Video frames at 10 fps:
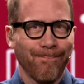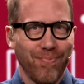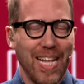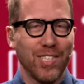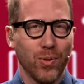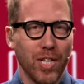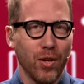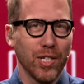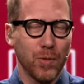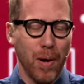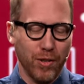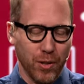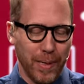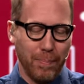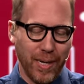that's when the lord spoke
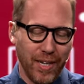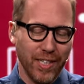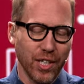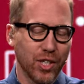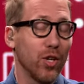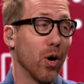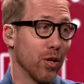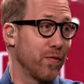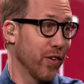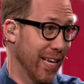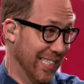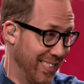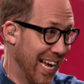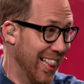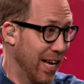to me peter you're too old for
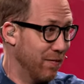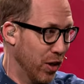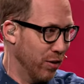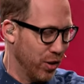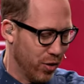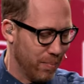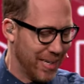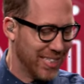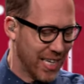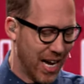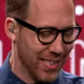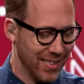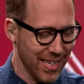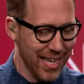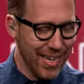this i love you you are my son
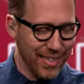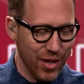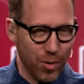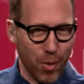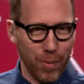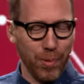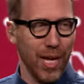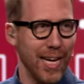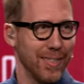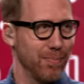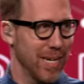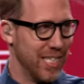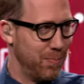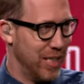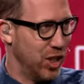no more blood
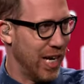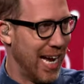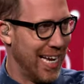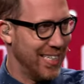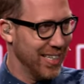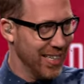must be shed